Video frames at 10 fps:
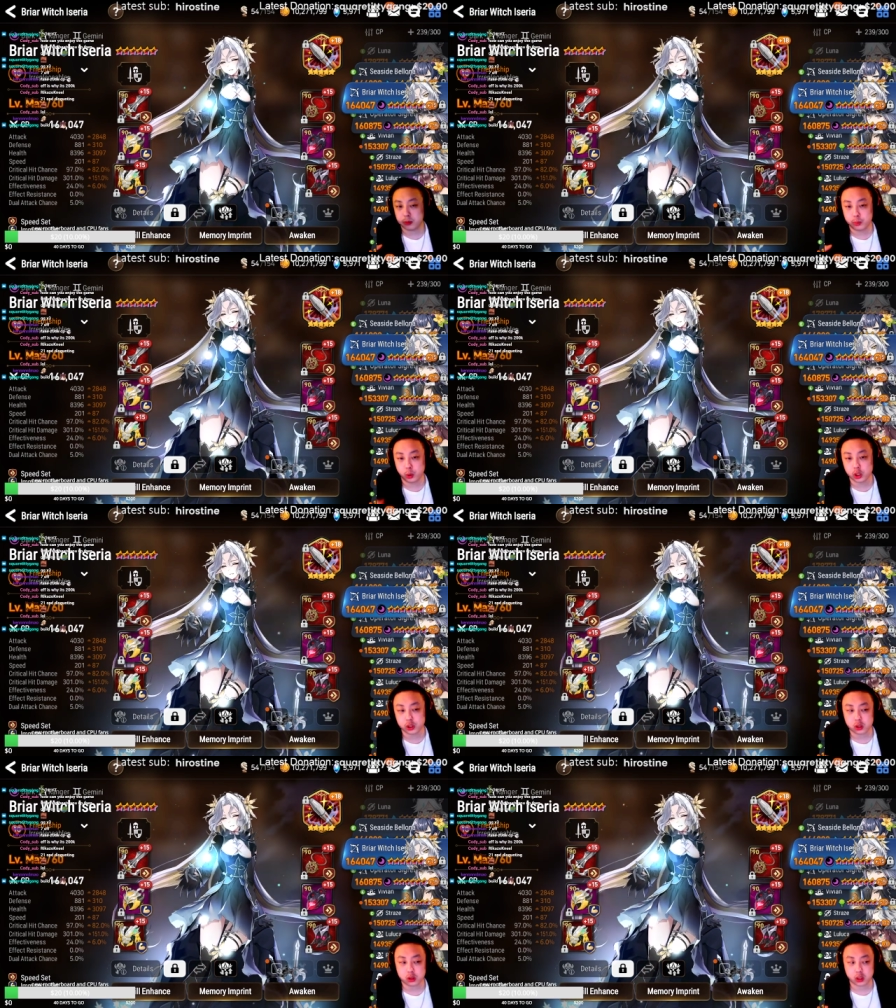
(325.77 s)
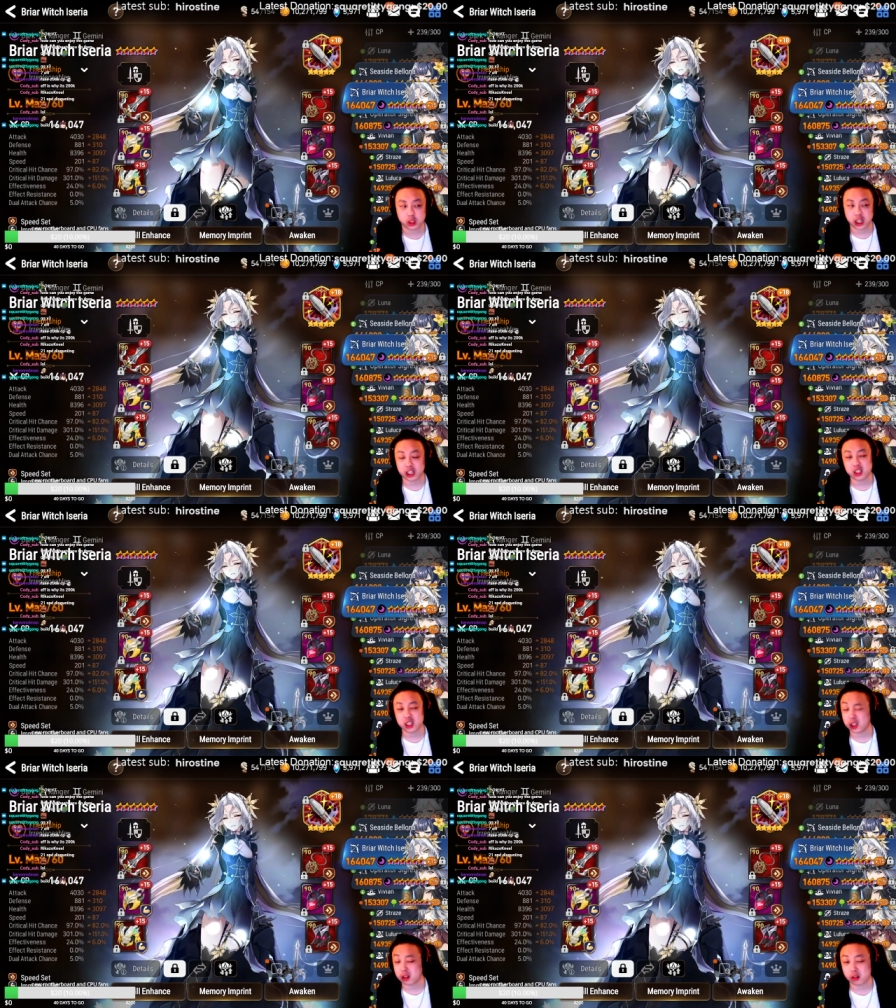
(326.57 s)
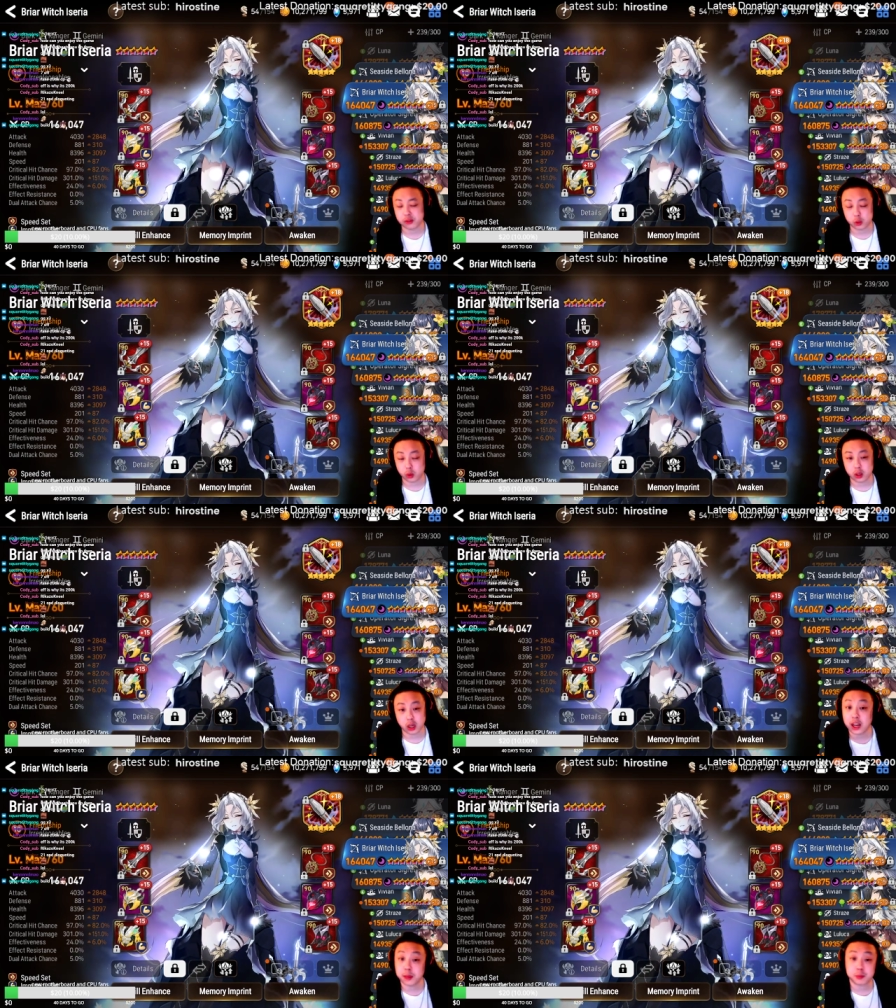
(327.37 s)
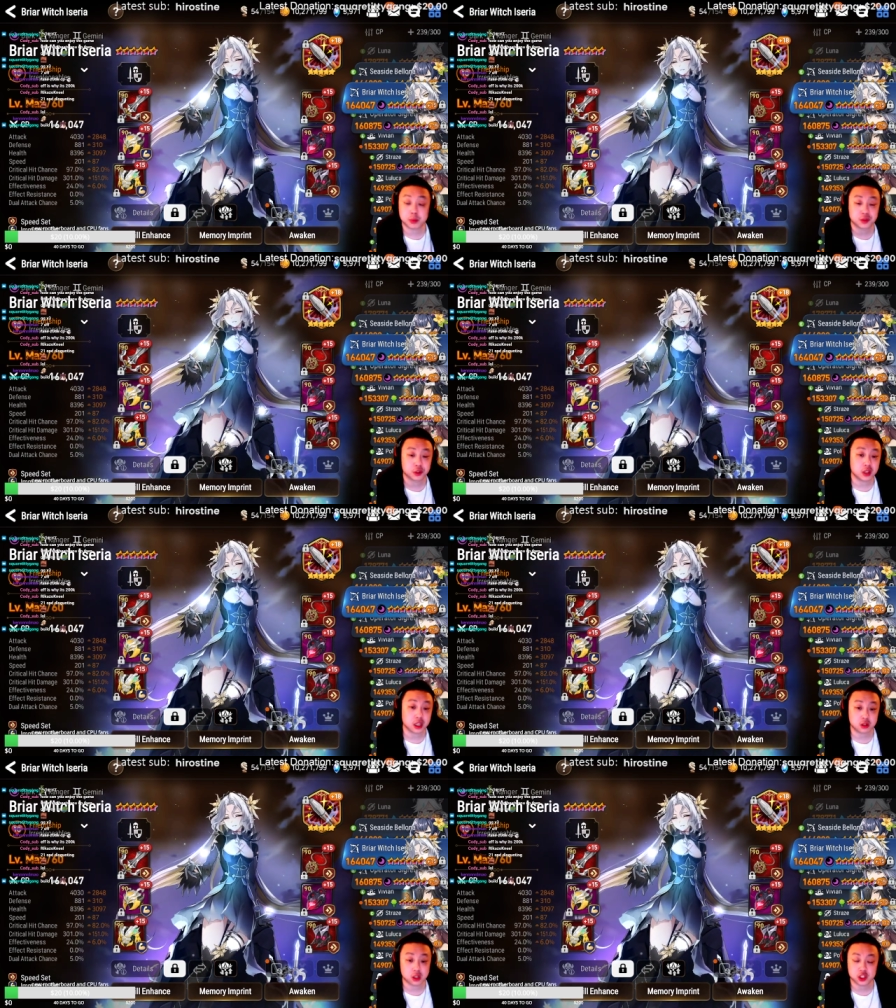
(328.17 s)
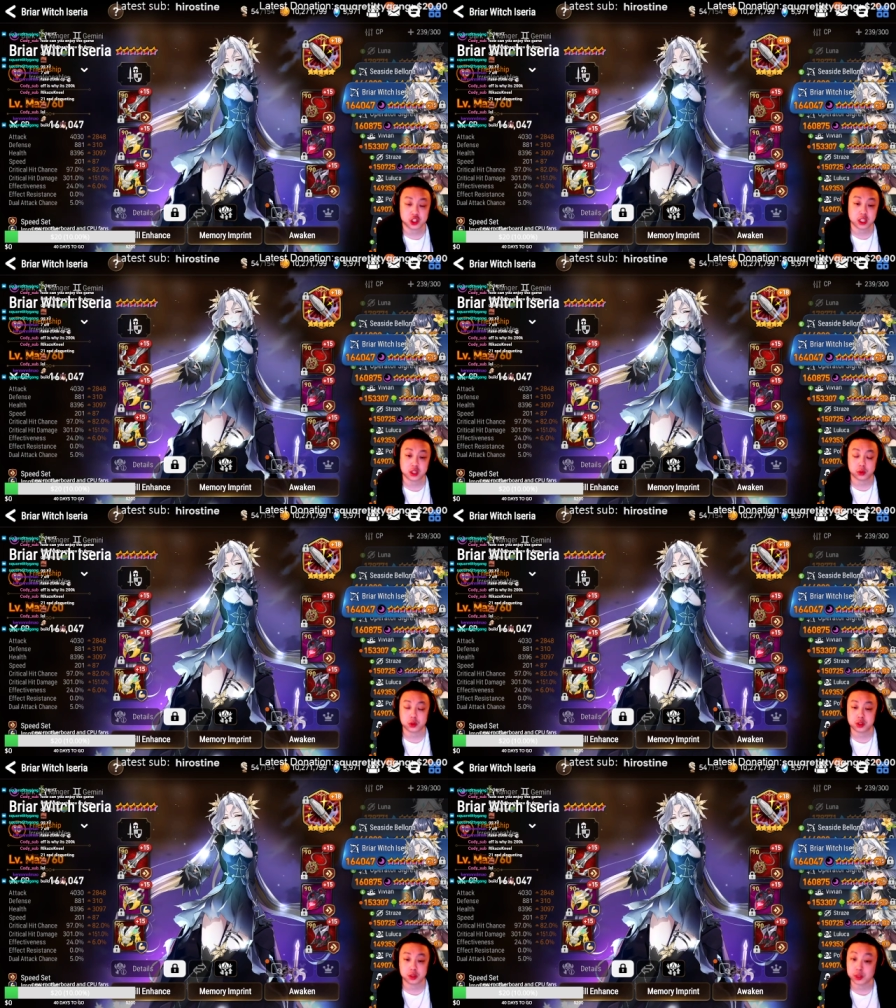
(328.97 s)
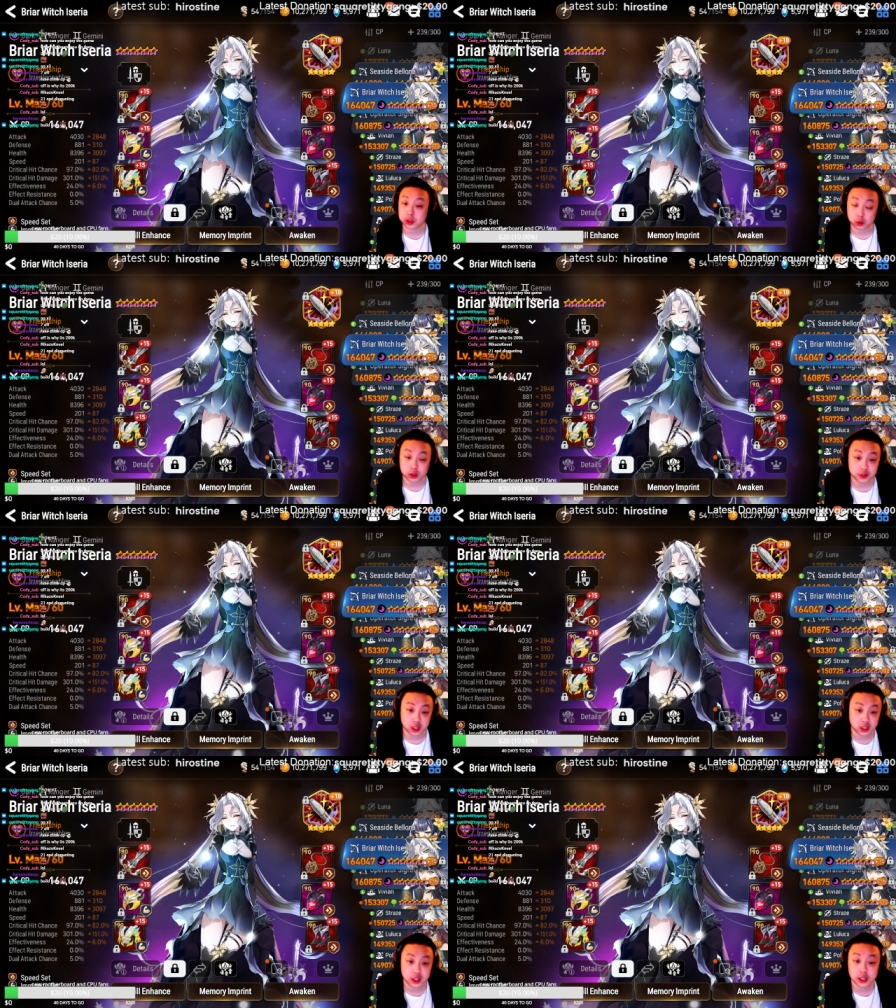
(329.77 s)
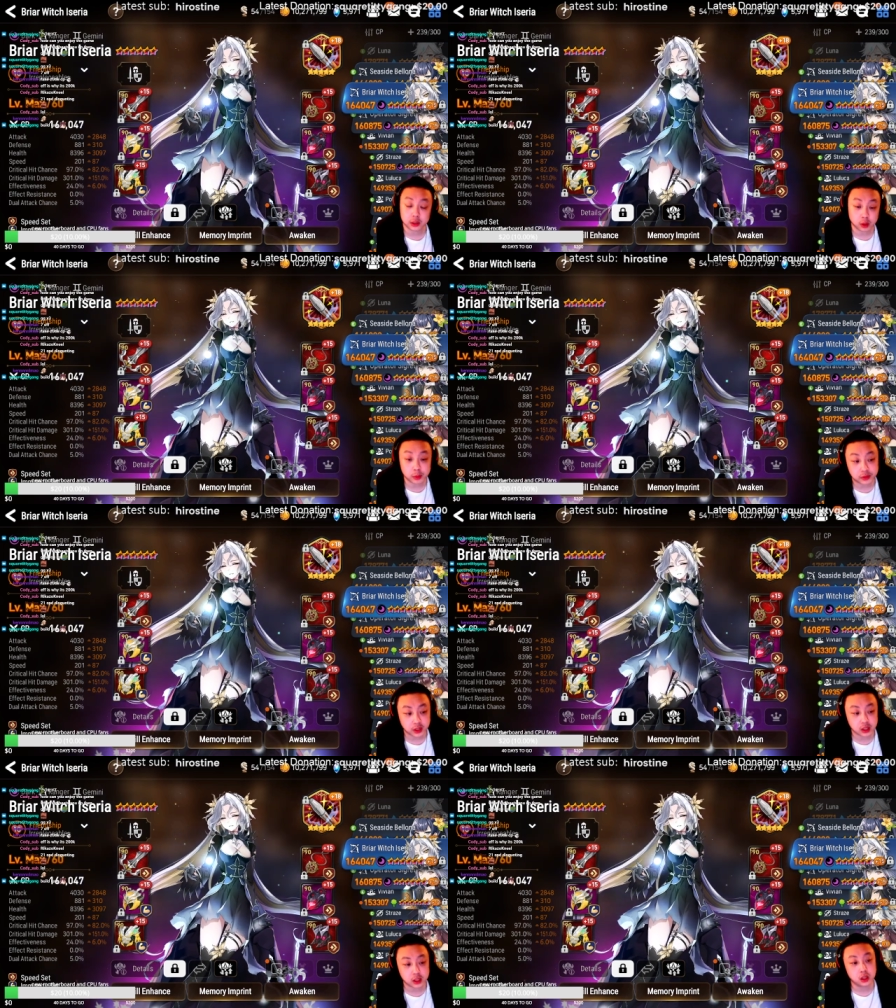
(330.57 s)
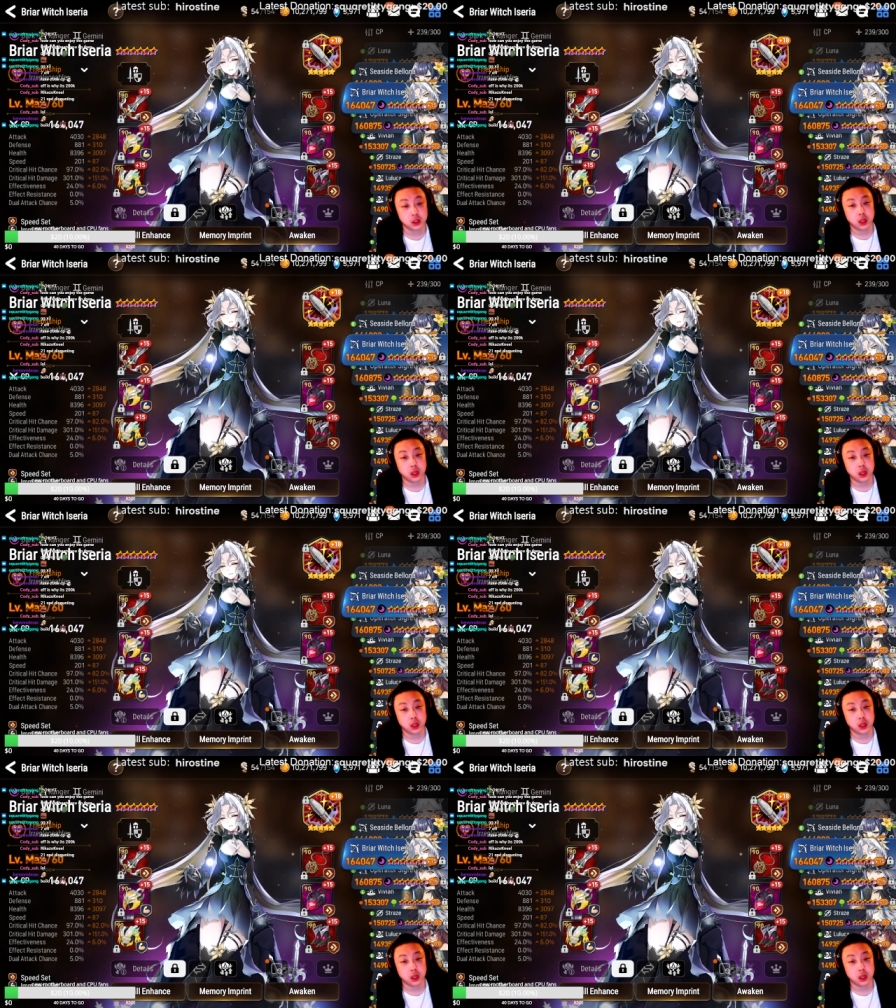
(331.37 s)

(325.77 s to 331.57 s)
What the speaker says: put Guiding Light on her if you want. I prefer the extra hit chance for stuff like Green Violet and Remnant Violet.